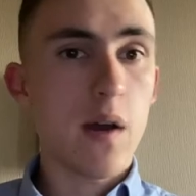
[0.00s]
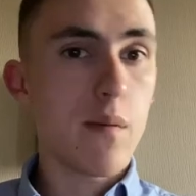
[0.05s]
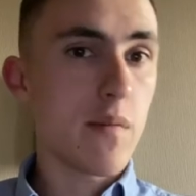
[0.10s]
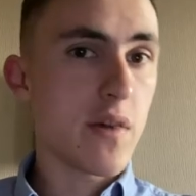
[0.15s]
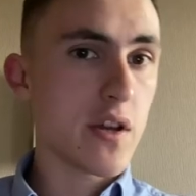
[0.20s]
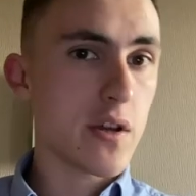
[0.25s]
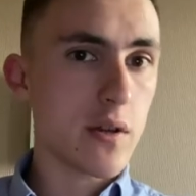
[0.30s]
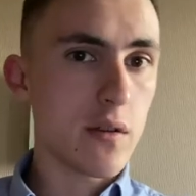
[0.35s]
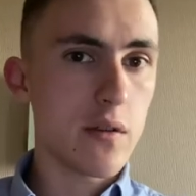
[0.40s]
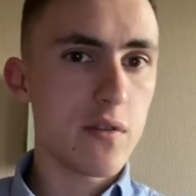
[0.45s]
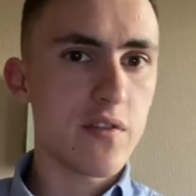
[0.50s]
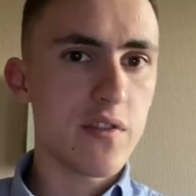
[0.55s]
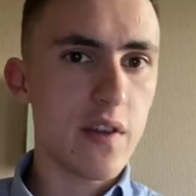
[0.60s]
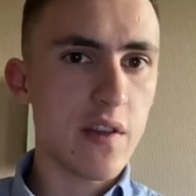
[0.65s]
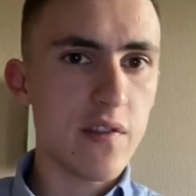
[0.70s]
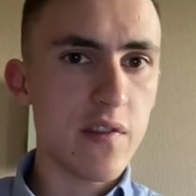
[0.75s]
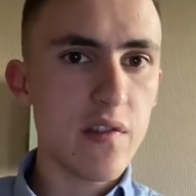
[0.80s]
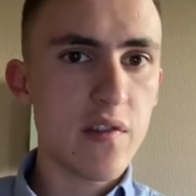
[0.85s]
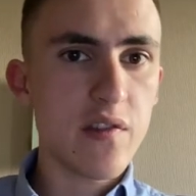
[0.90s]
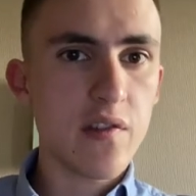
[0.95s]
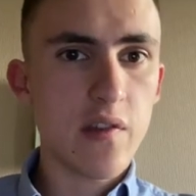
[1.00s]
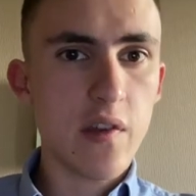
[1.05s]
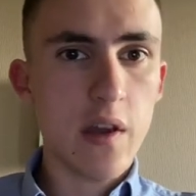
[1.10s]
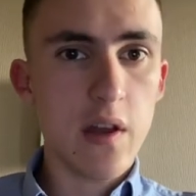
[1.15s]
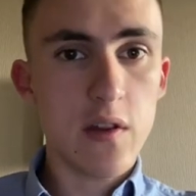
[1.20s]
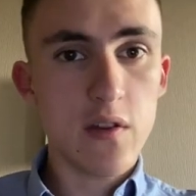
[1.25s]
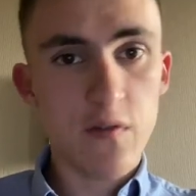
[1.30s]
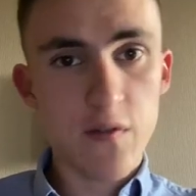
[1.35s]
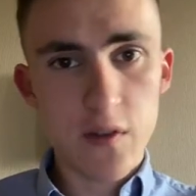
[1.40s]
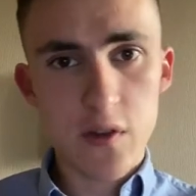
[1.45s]
bachelor thesis
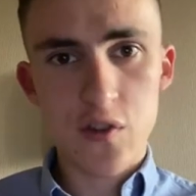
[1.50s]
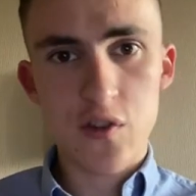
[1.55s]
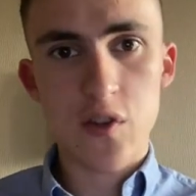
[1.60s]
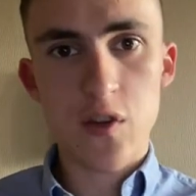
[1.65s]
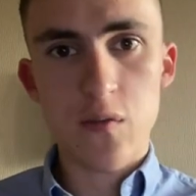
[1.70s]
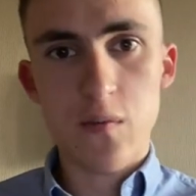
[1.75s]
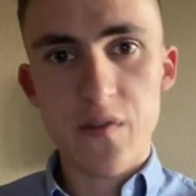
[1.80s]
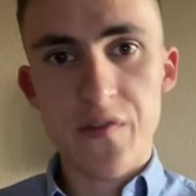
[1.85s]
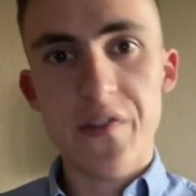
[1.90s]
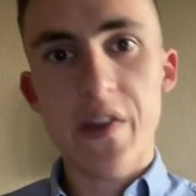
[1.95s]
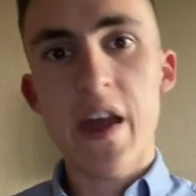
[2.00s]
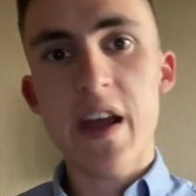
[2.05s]
and finished it with